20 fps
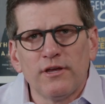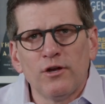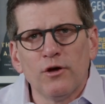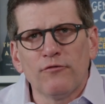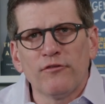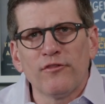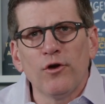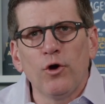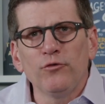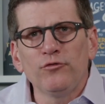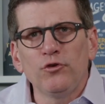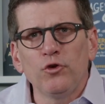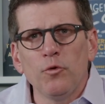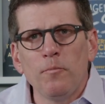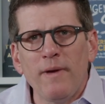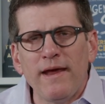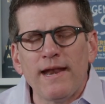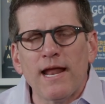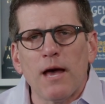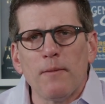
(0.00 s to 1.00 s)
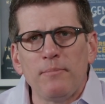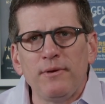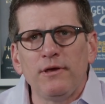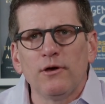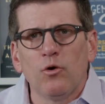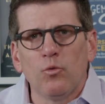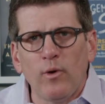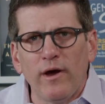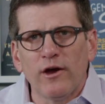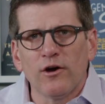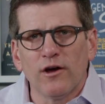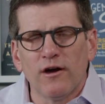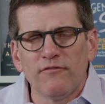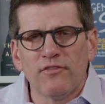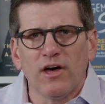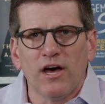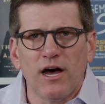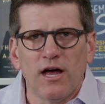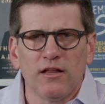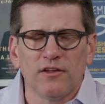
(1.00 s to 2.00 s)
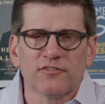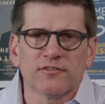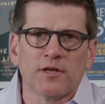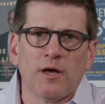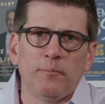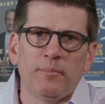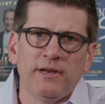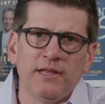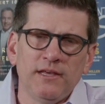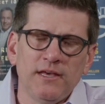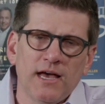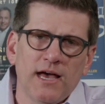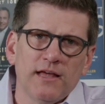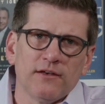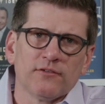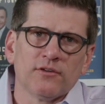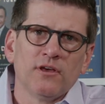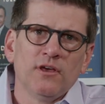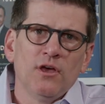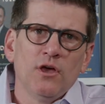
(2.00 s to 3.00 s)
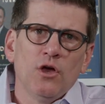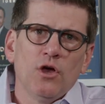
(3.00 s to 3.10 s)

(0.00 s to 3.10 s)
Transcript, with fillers: You know, for those who may not be aware of the Hollis Company yet,